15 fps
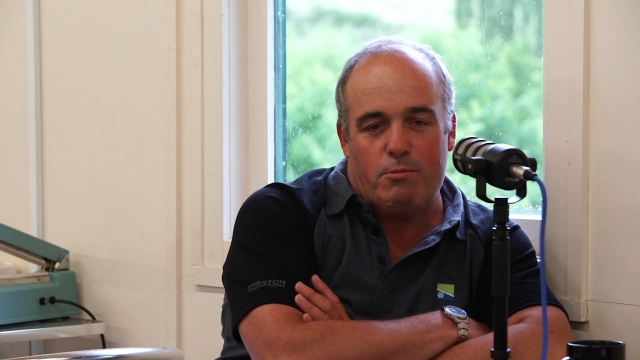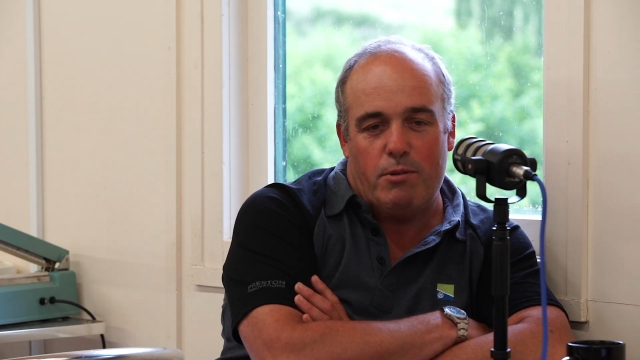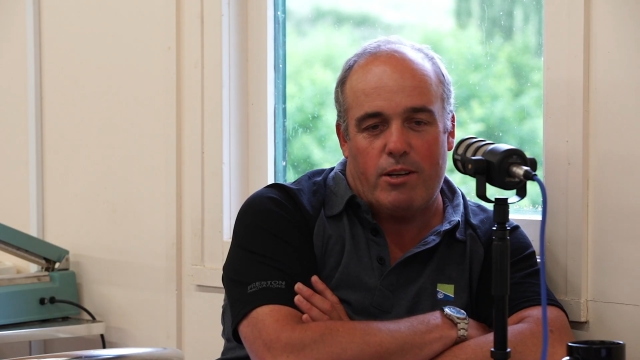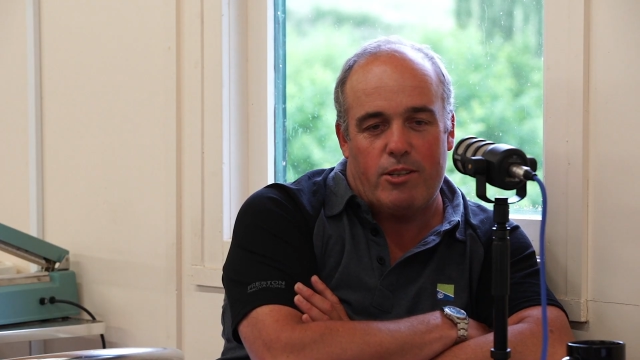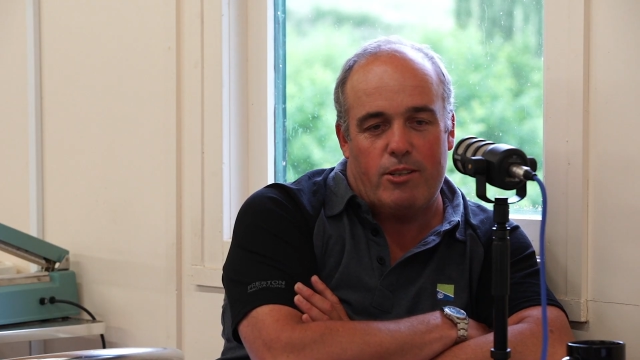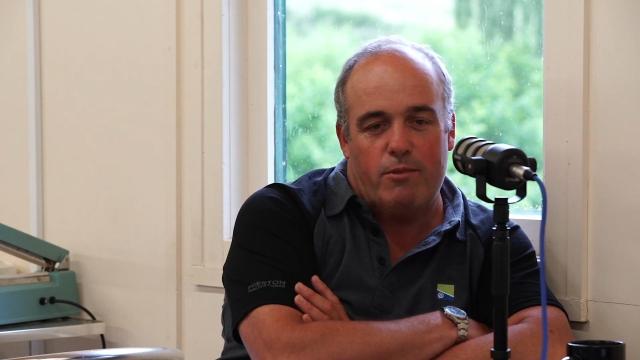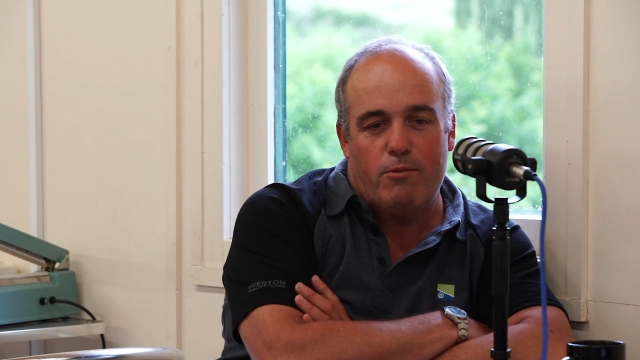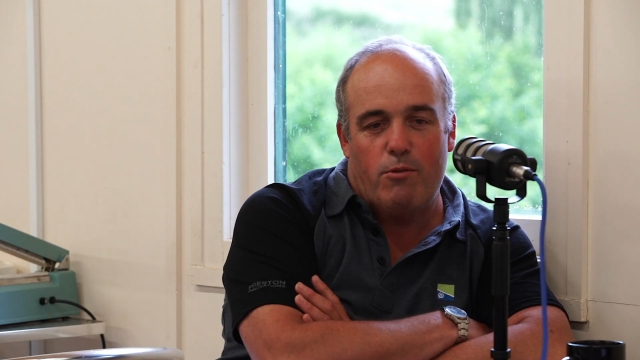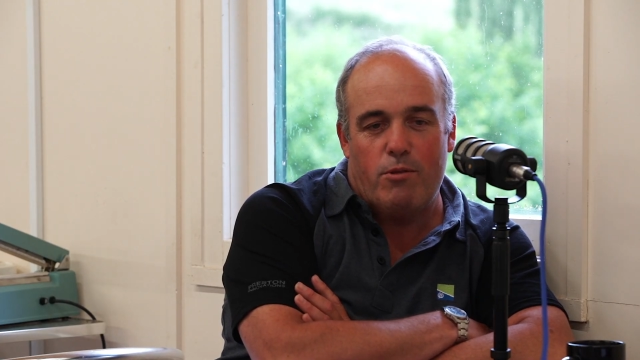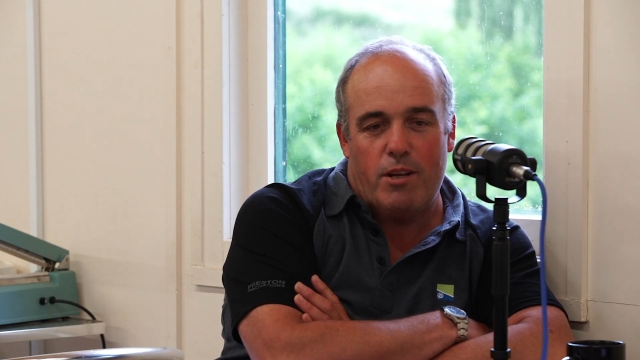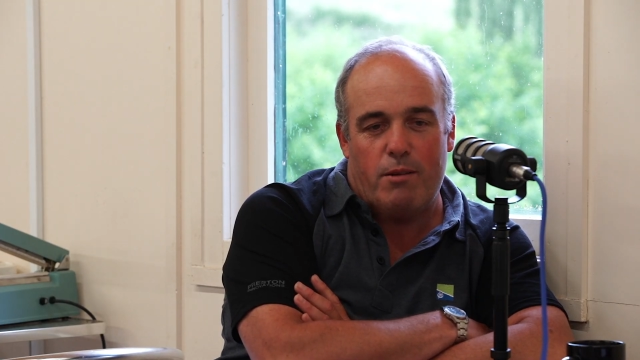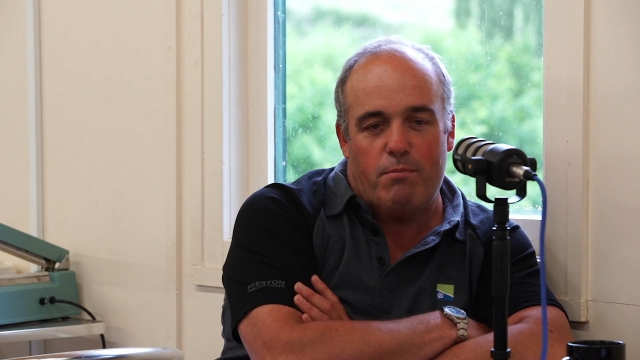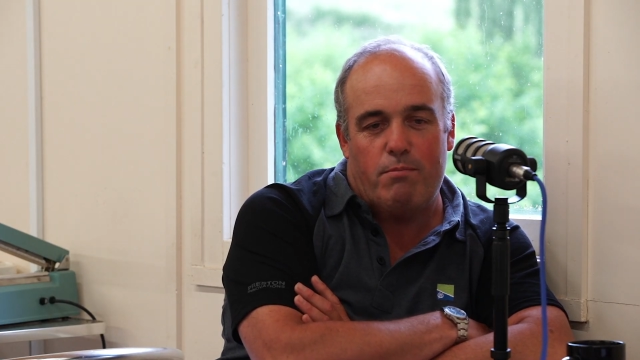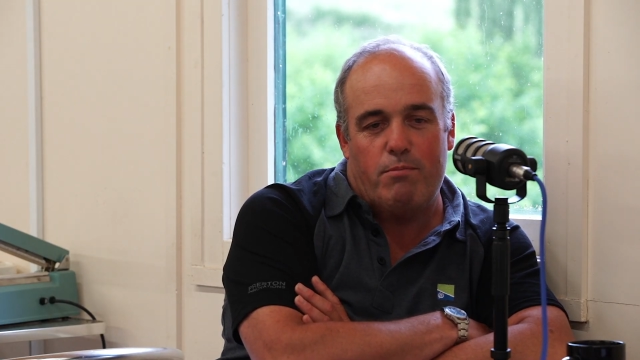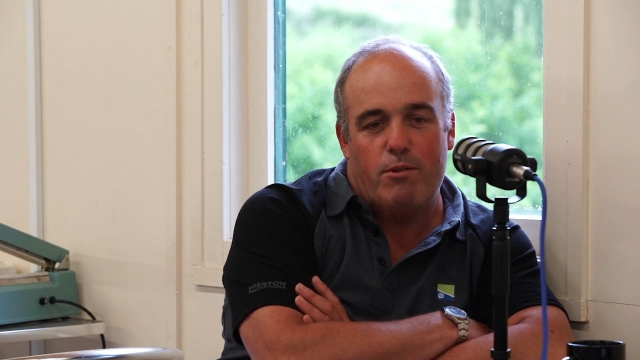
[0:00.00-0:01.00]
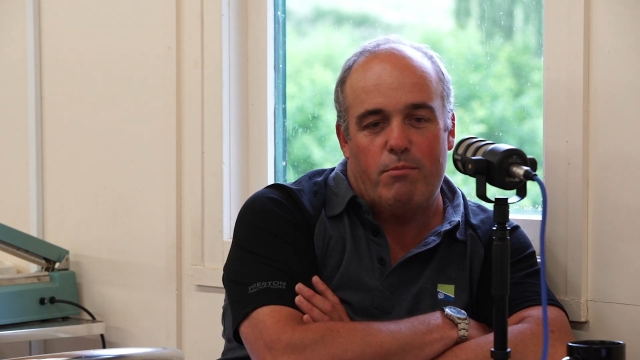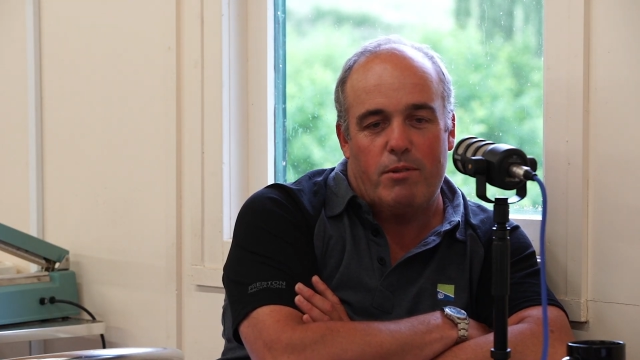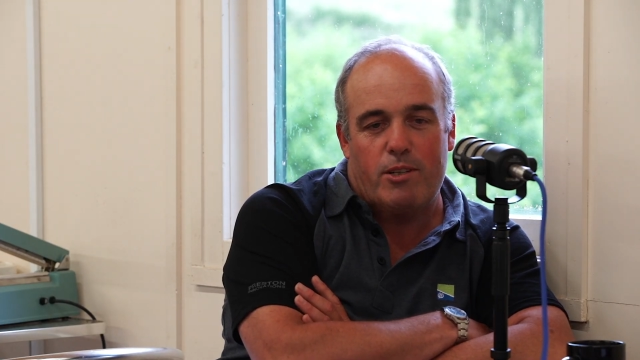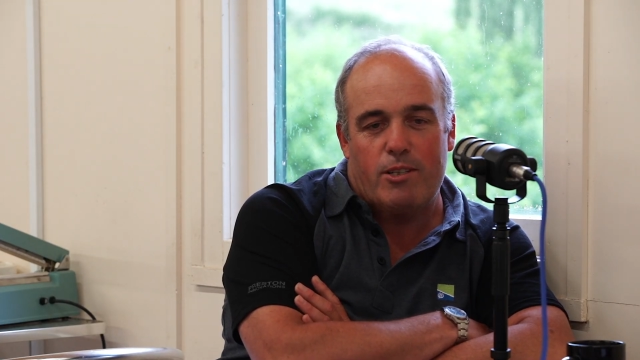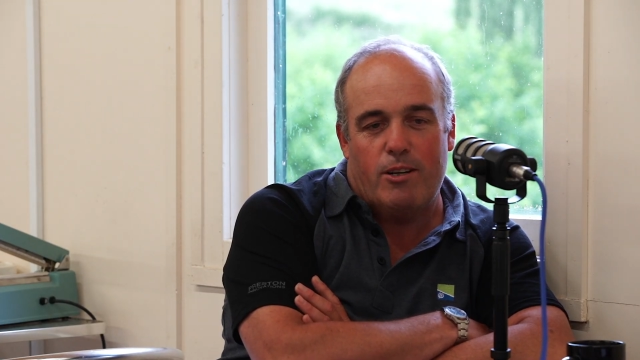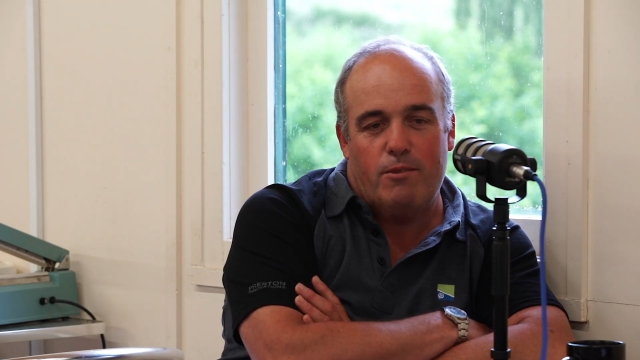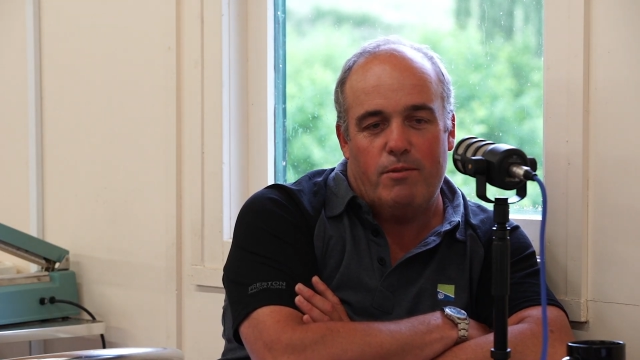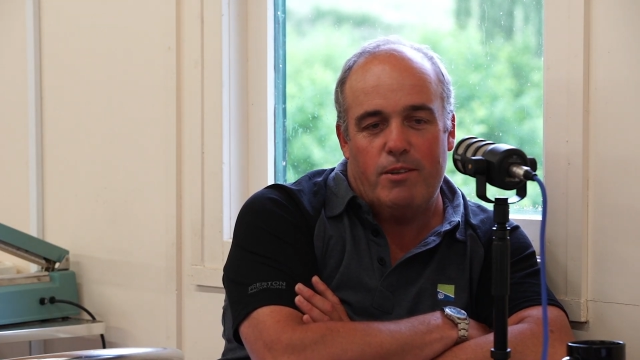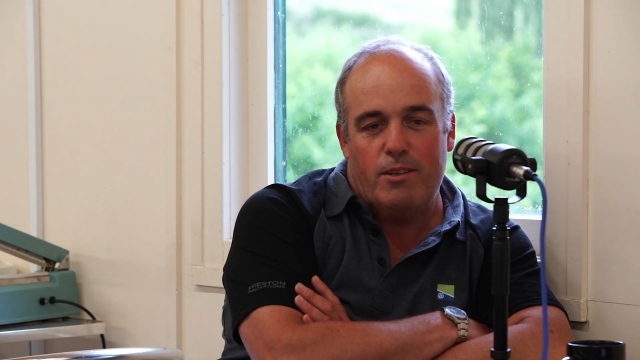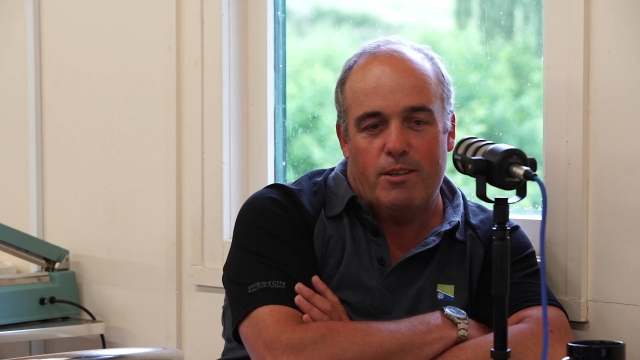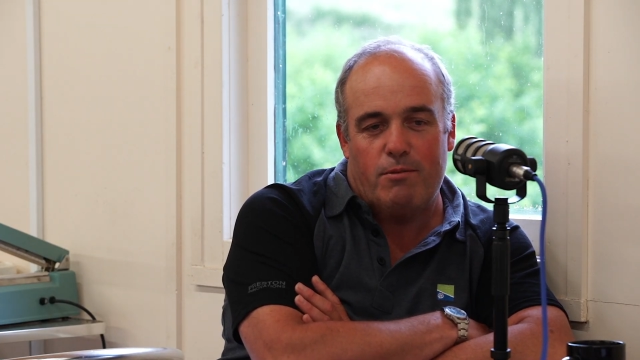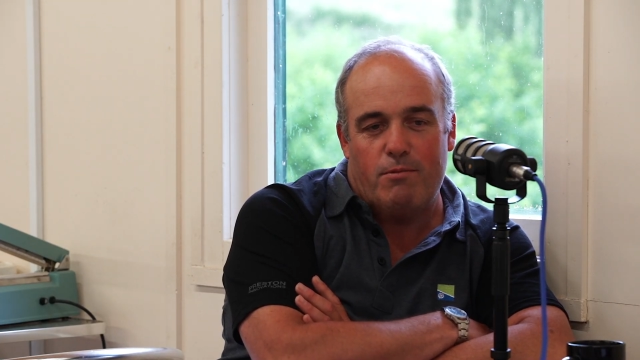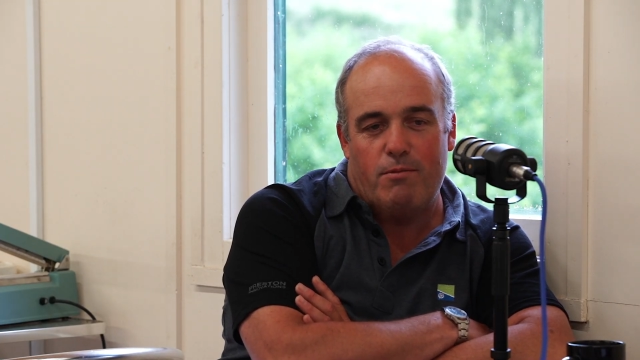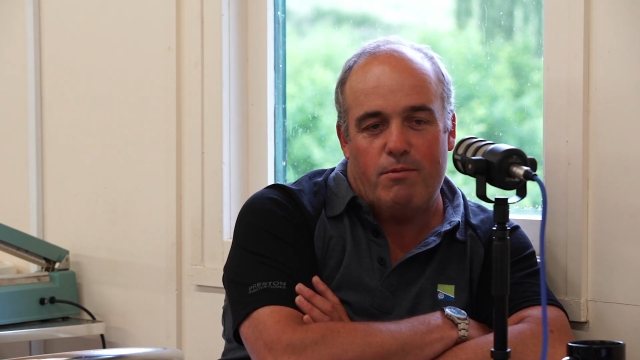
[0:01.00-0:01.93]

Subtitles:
because I've already put myself in the